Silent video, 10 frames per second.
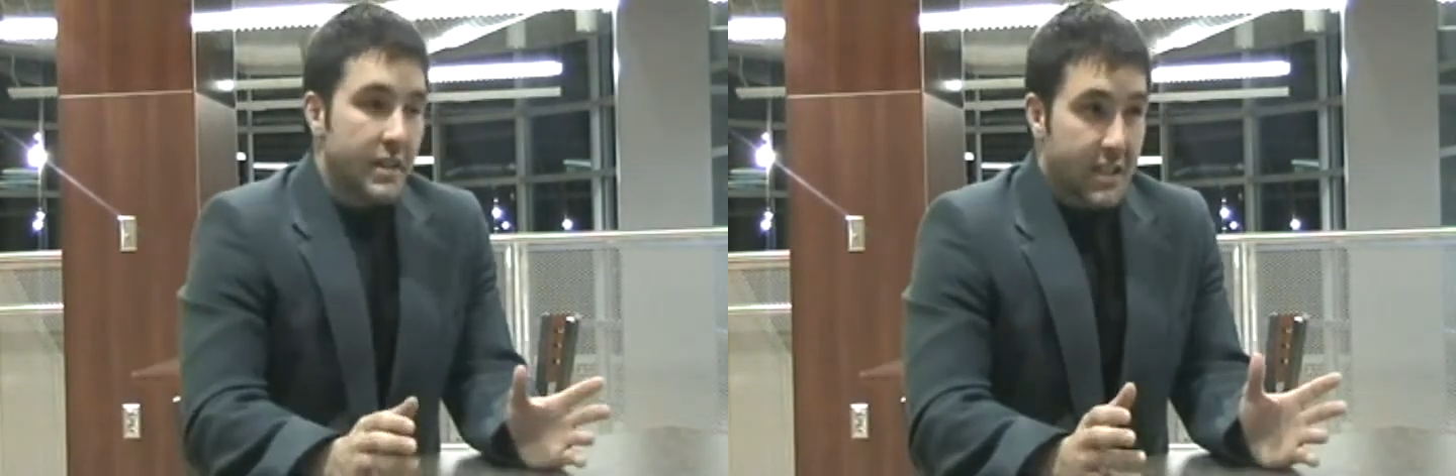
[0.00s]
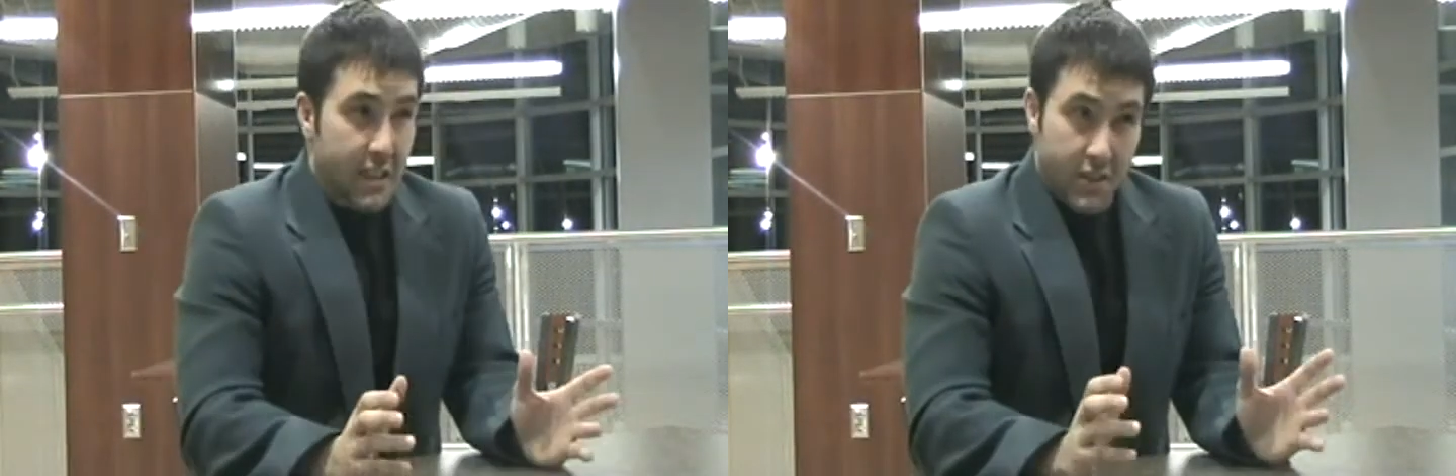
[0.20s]

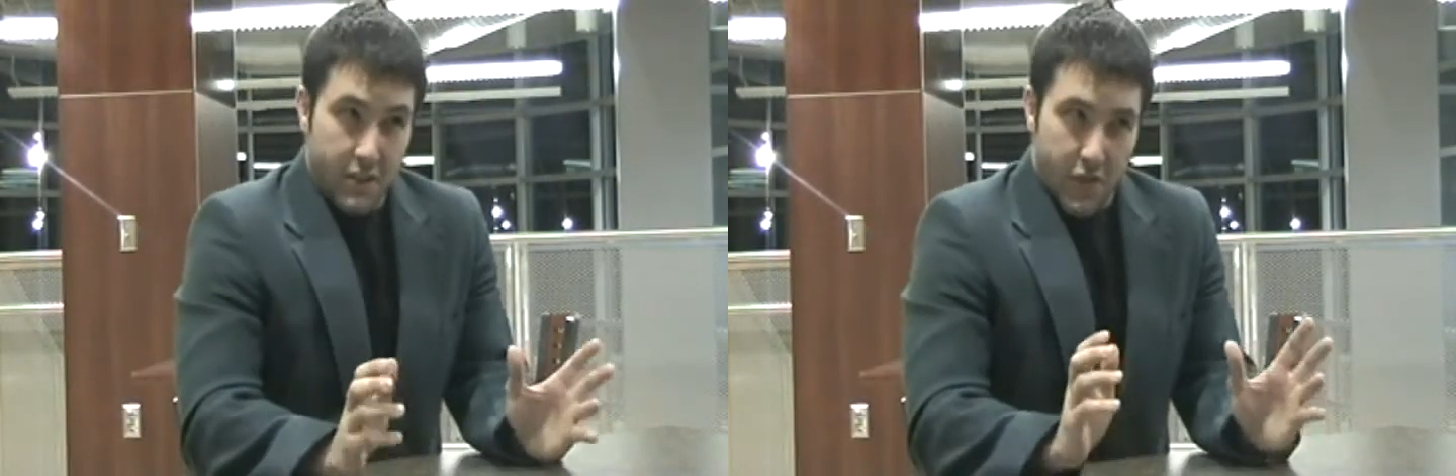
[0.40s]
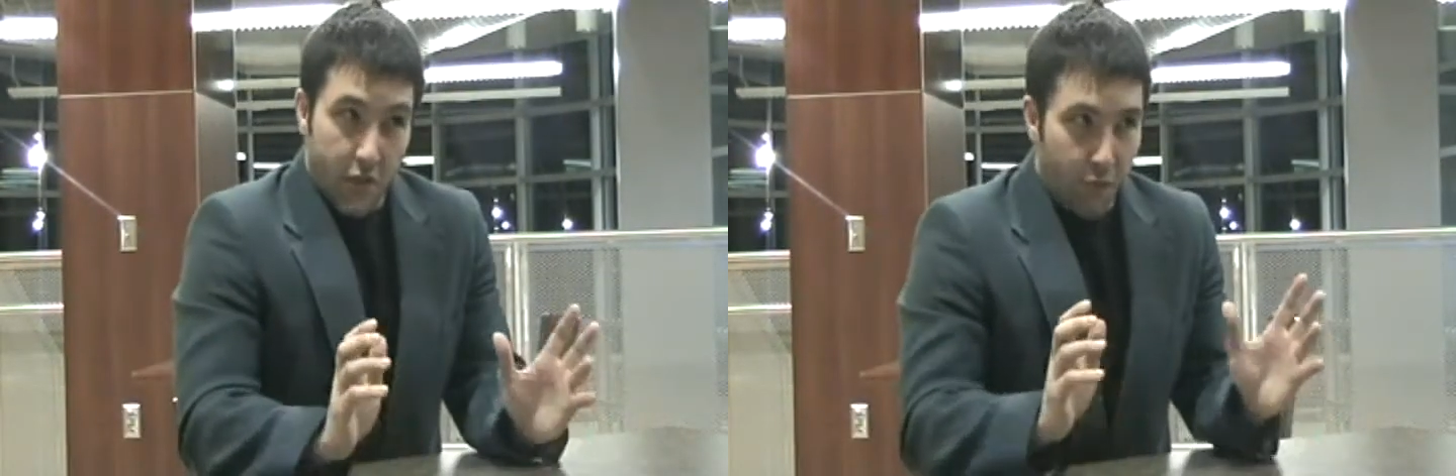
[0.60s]
Did
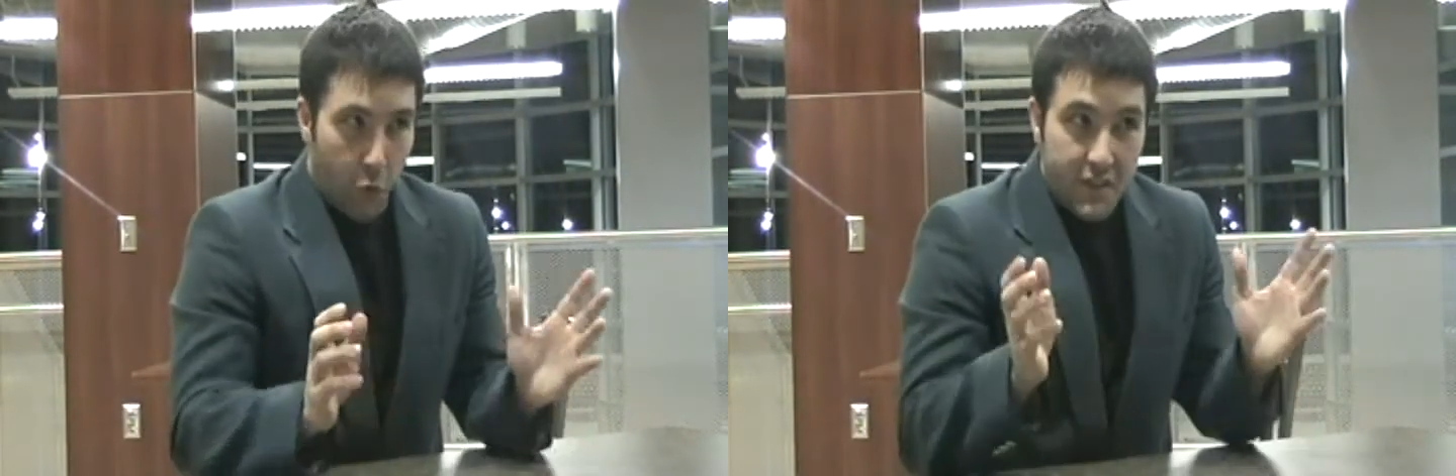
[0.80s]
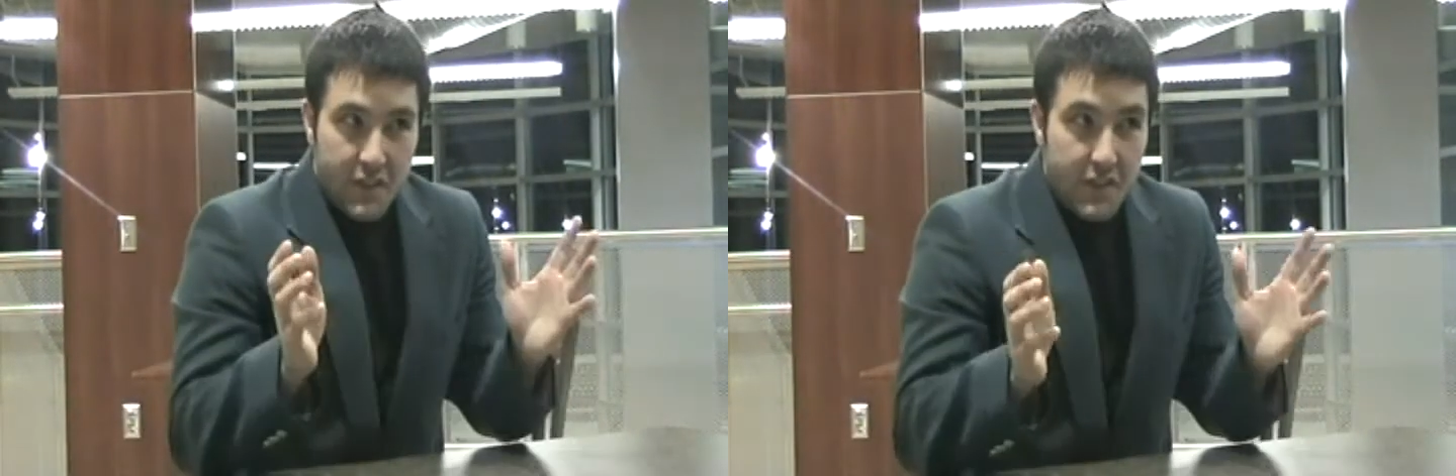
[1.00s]
the
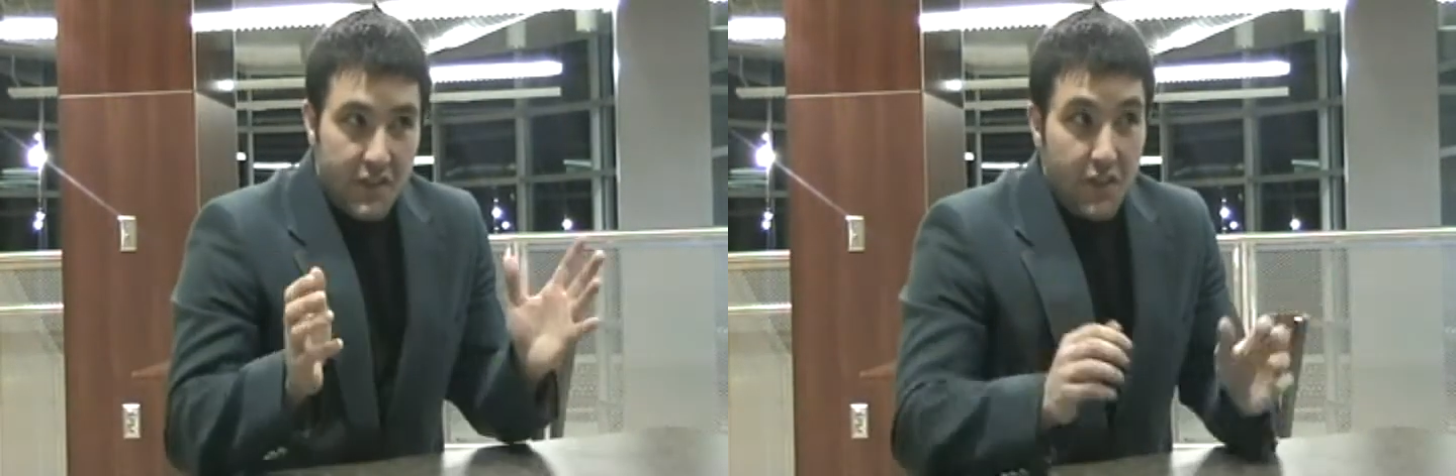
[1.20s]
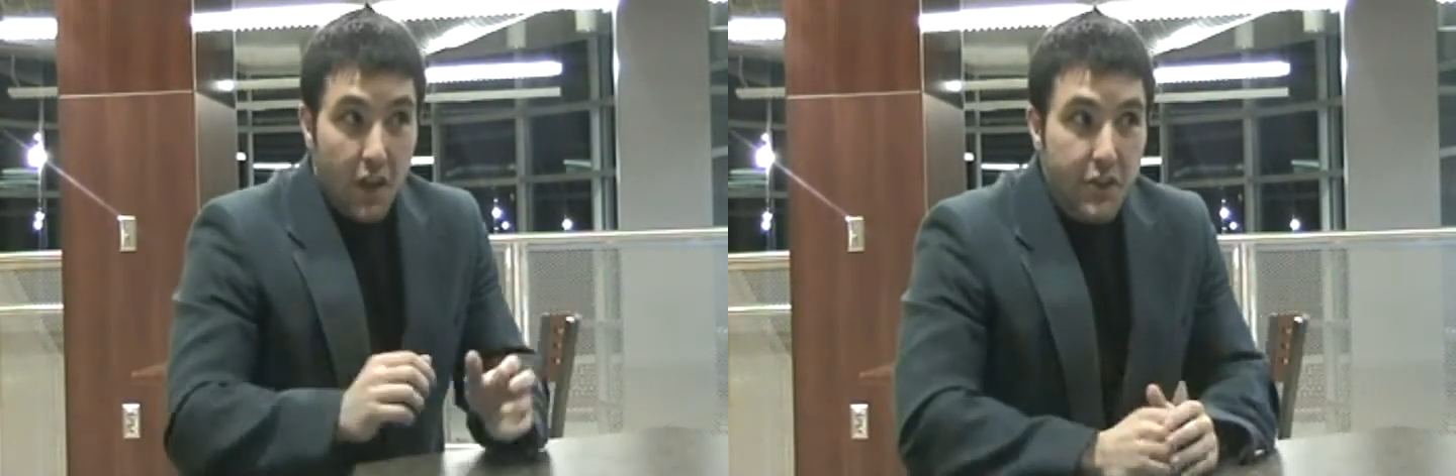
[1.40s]
voices
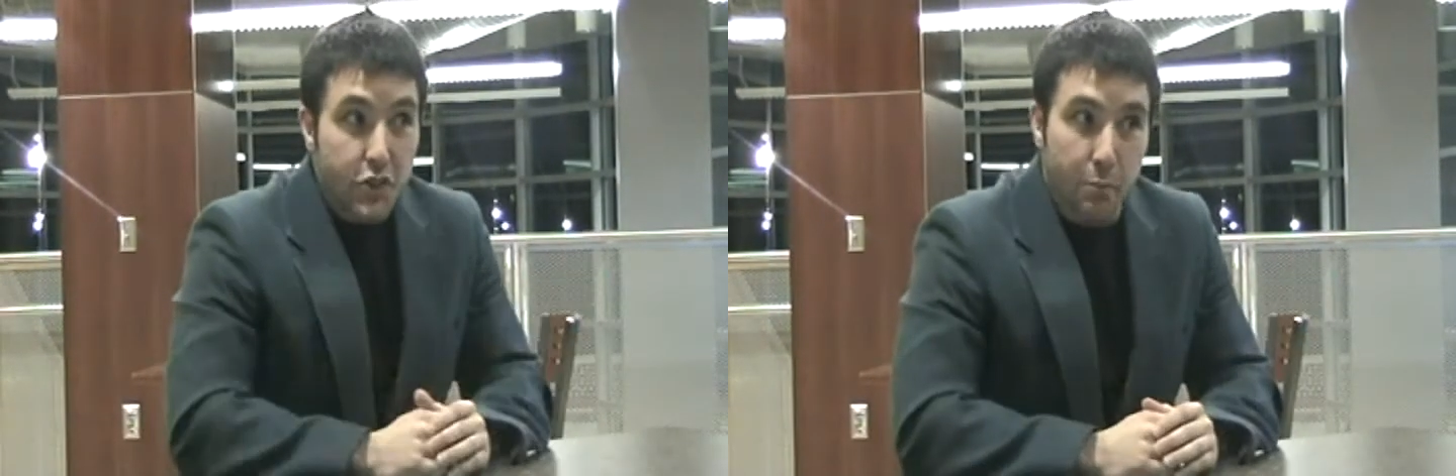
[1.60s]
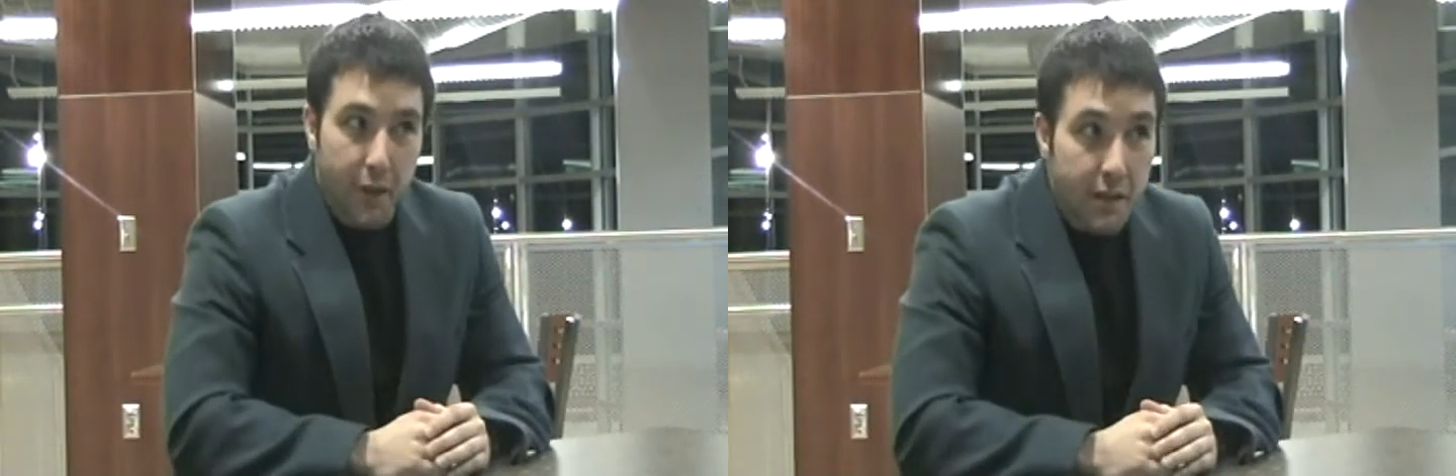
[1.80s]
inside
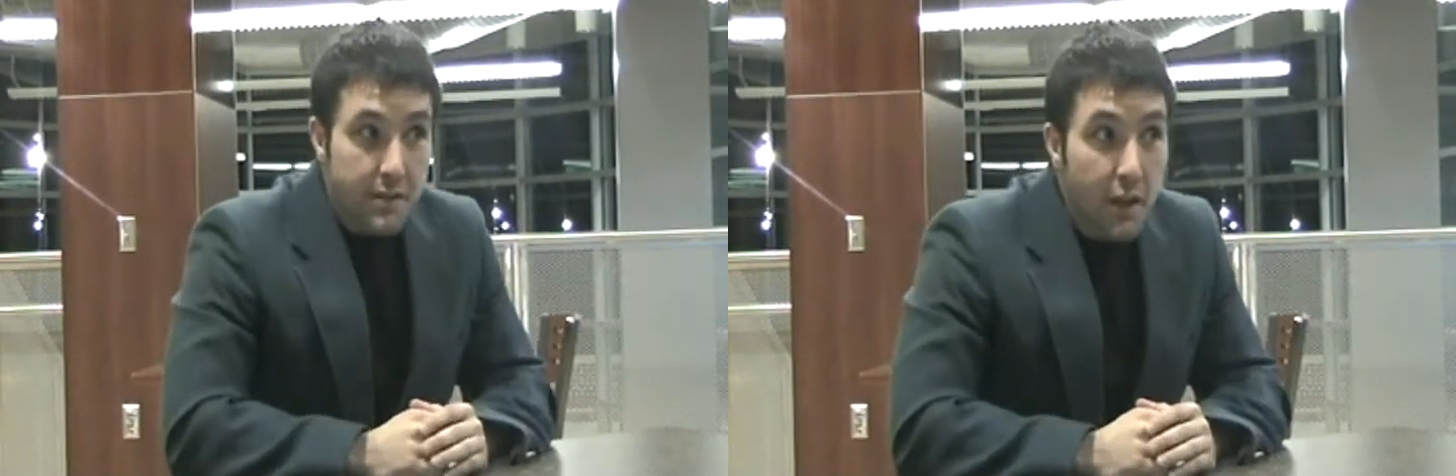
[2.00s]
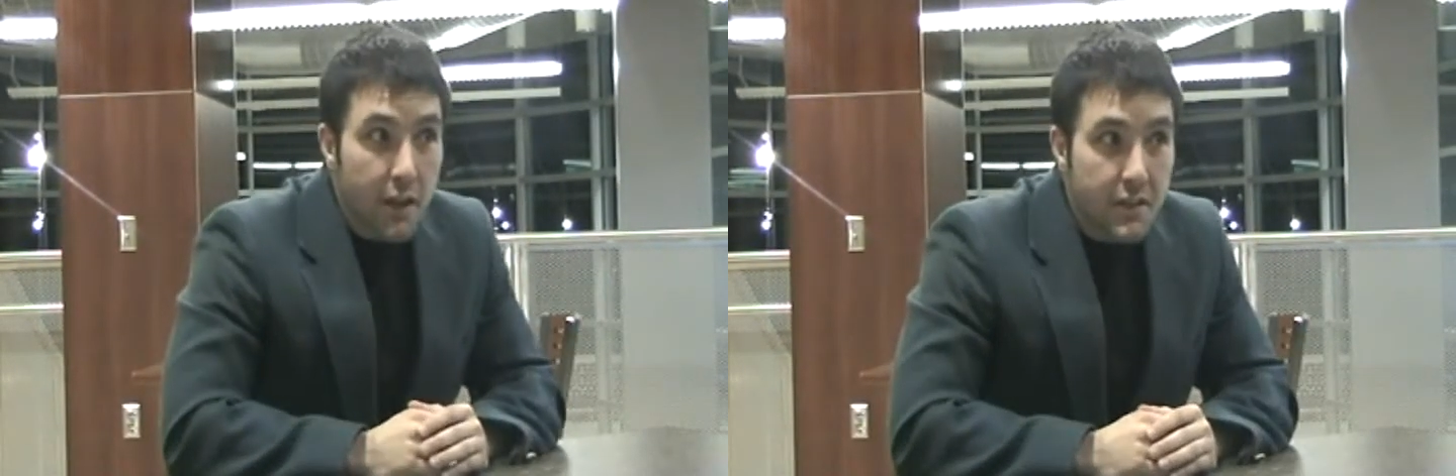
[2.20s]
your
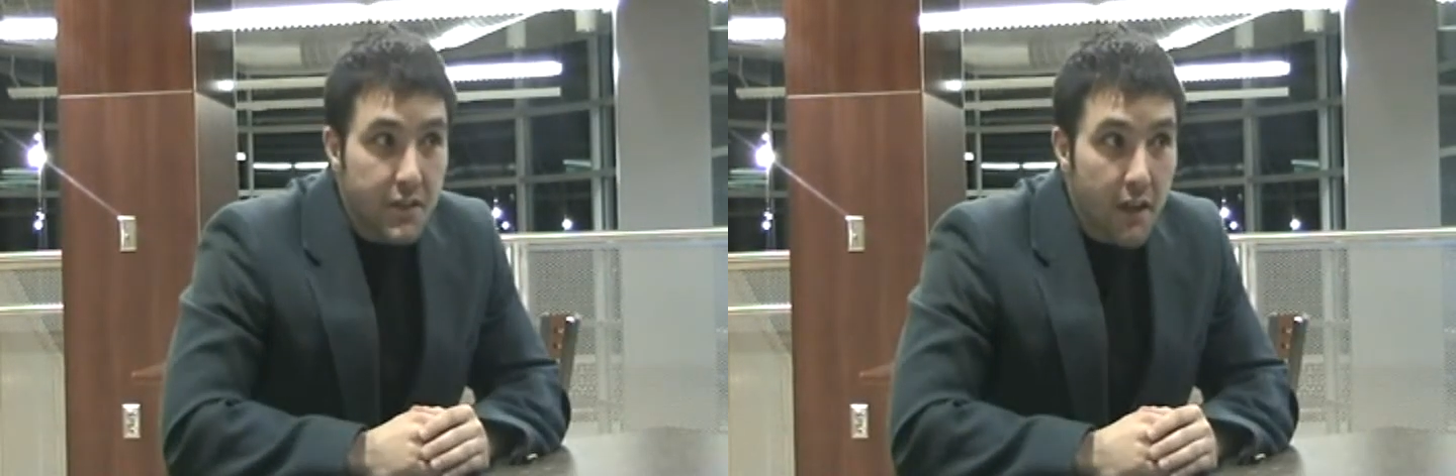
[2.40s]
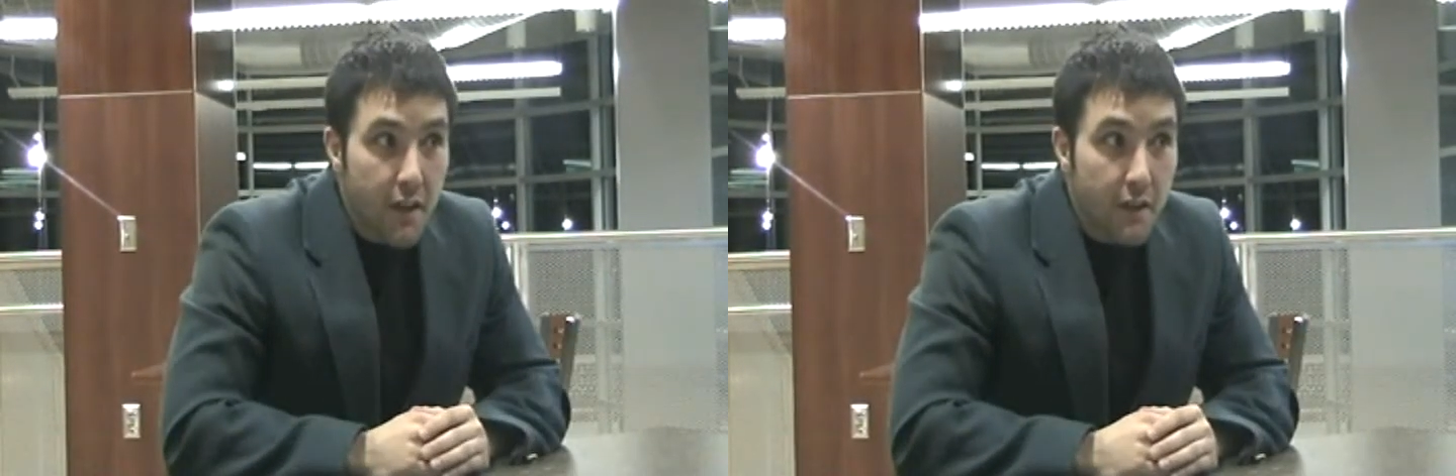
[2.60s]
beard tell you to
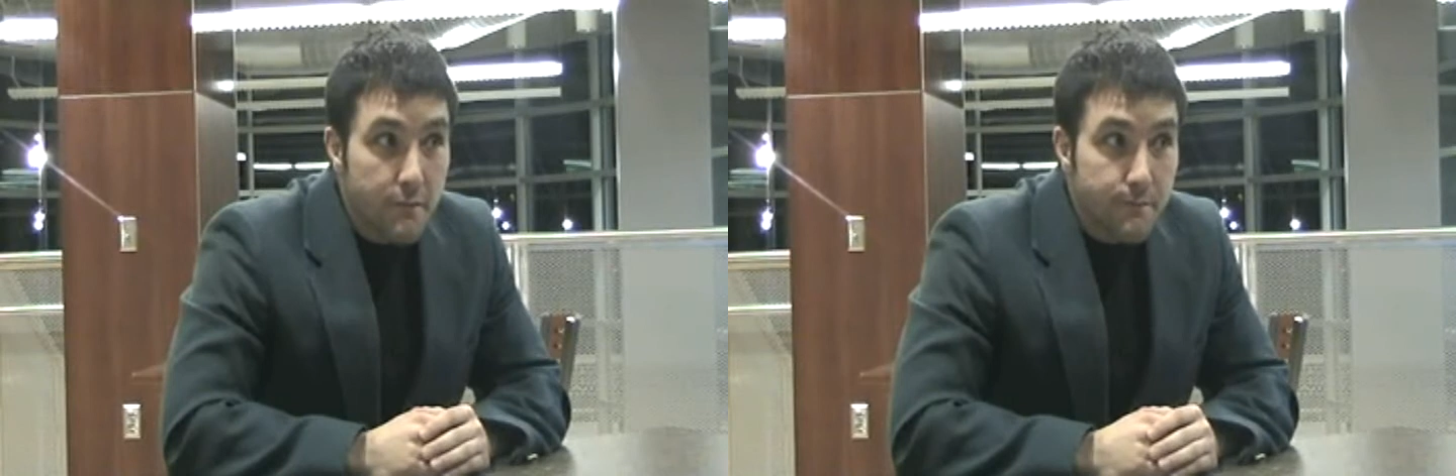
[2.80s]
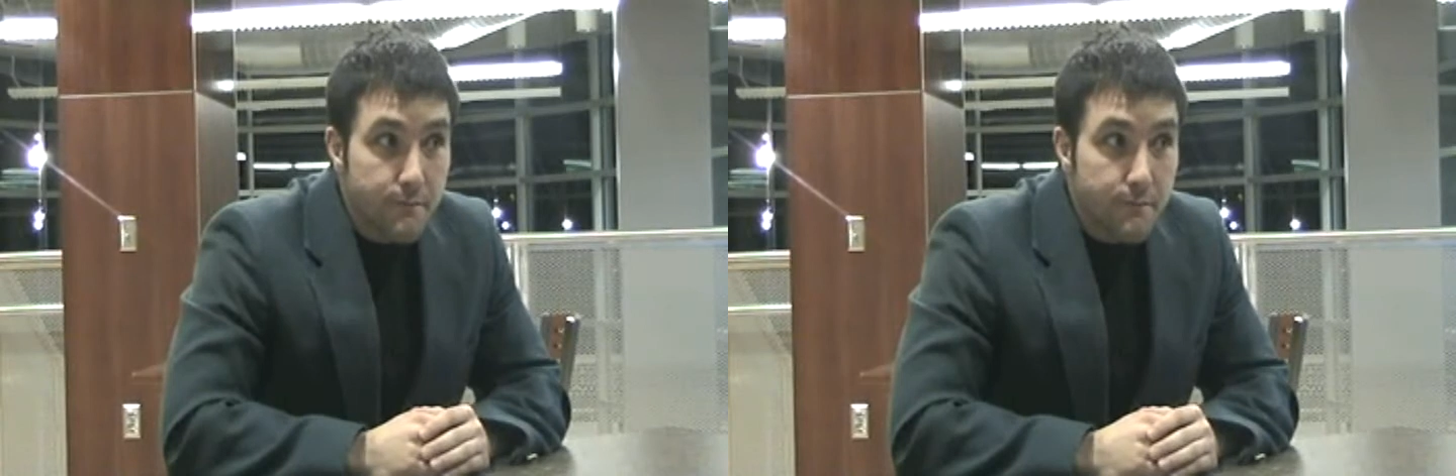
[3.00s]
say that?